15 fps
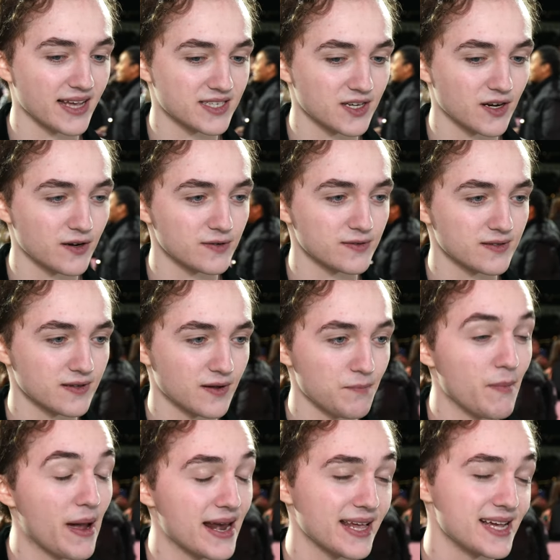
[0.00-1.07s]
So
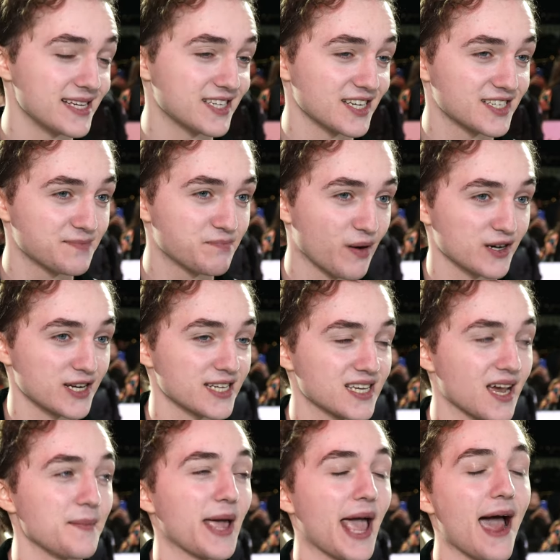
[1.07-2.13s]
mainly it's just
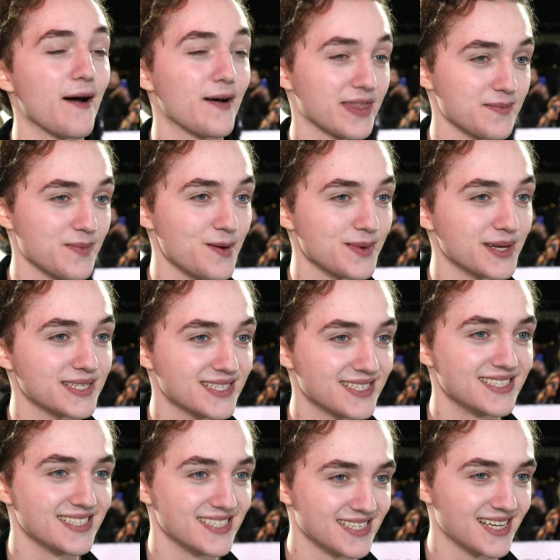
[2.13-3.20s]
projects coming out at the moment.
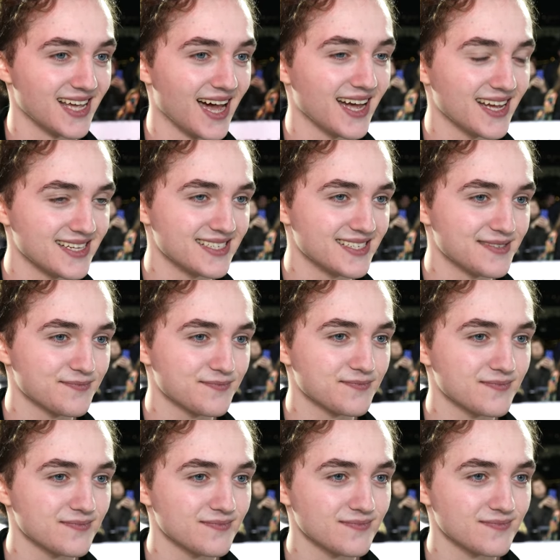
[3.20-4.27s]
Yeah. Amazing.
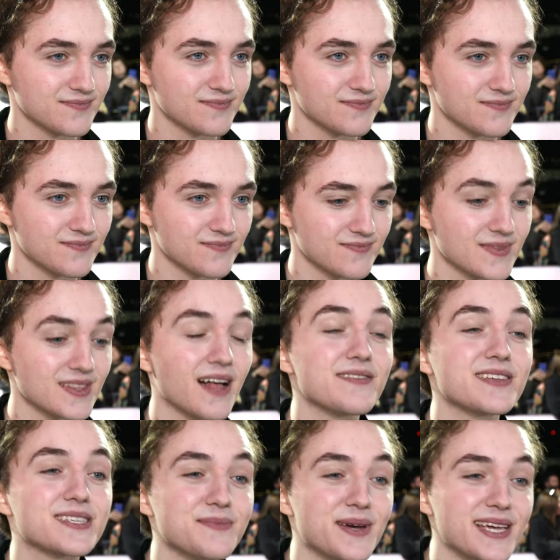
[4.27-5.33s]
Well, lovely to meet you. Thank you
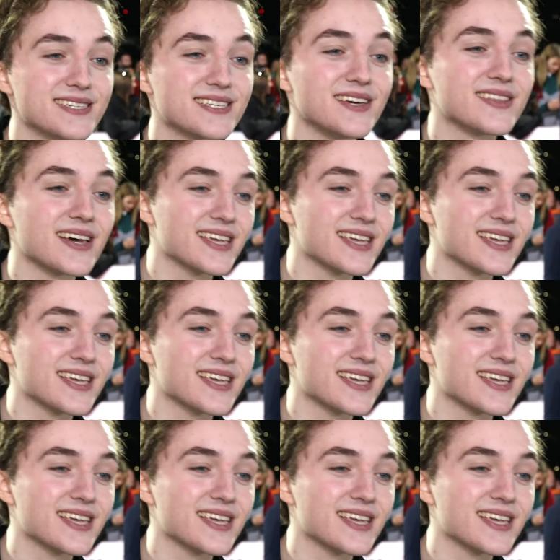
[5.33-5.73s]
so much.